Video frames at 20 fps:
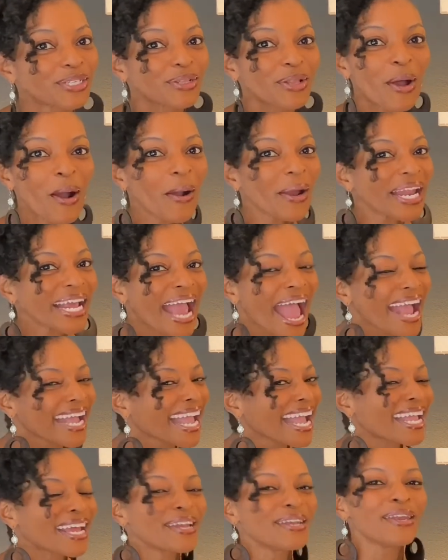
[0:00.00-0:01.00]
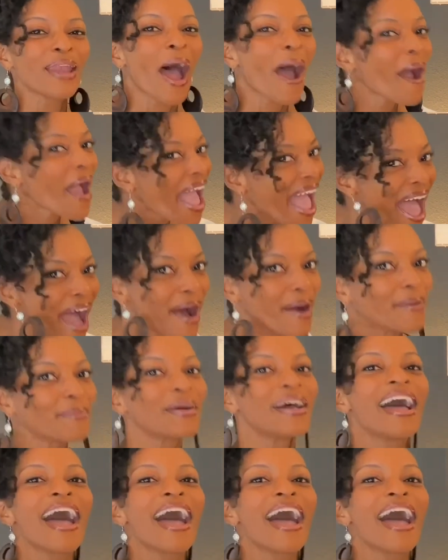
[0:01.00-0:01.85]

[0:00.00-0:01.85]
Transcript: Glory to God, you get no help.